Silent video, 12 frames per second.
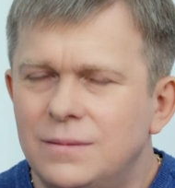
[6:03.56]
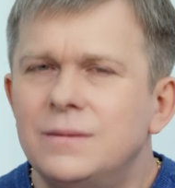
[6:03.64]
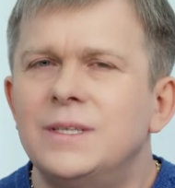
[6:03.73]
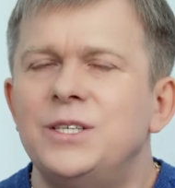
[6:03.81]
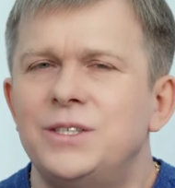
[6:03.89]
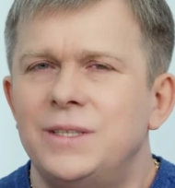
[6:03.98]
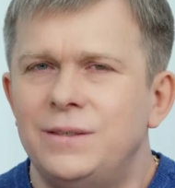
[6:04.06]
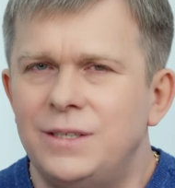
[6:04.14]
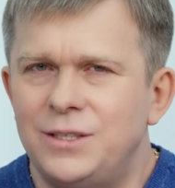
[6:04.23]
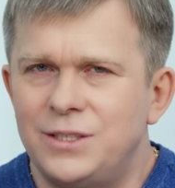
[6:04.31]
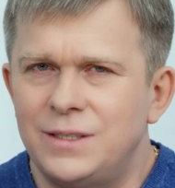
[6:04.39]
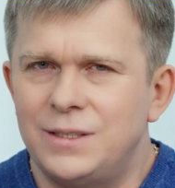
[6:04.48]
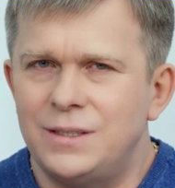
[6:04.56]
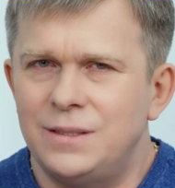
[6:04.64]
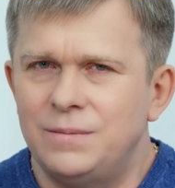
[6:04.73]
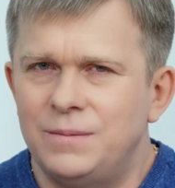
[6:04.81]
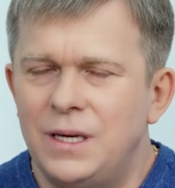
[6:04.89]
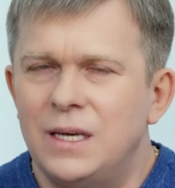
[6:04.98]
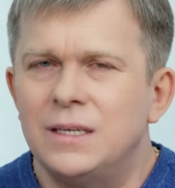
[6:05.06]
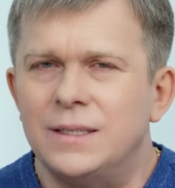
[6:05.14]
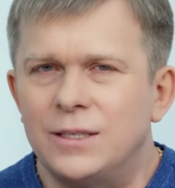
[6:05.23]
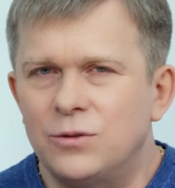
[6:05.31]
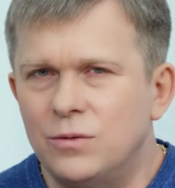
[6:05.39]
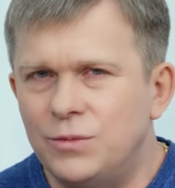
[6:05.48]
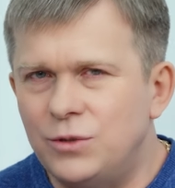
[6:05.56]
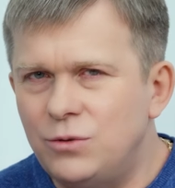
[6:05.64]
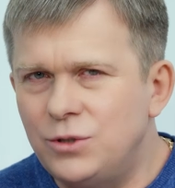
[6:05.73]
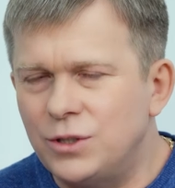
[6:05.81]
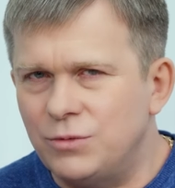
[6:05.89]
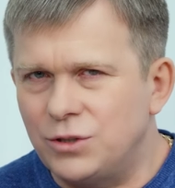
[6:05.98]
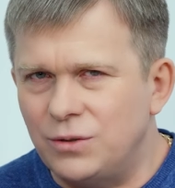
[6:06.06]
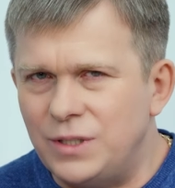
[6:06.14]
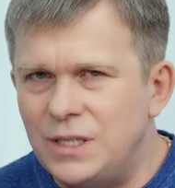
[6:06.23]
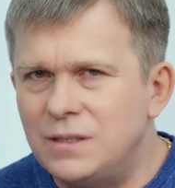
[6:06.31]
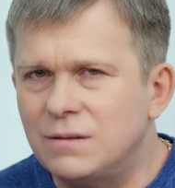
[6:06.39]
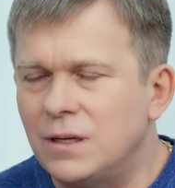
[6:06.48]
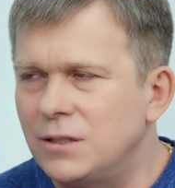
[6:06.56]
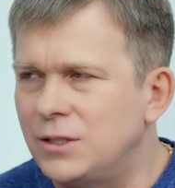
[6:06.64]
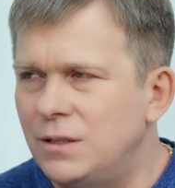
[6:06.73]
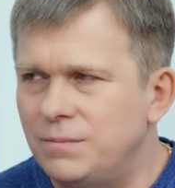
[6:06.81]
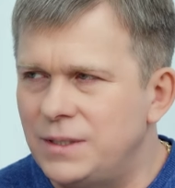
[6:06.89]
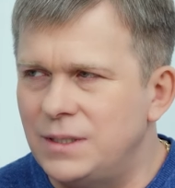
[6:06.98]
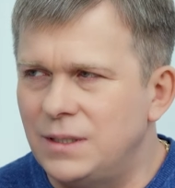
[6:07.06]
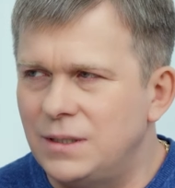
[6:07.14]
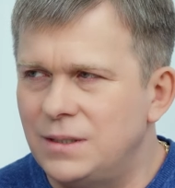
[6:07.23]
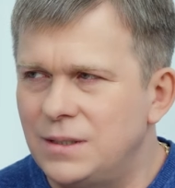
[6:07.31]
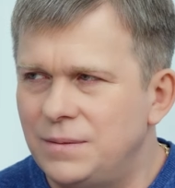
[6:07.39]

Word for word: On humaneness. On that best, which is in all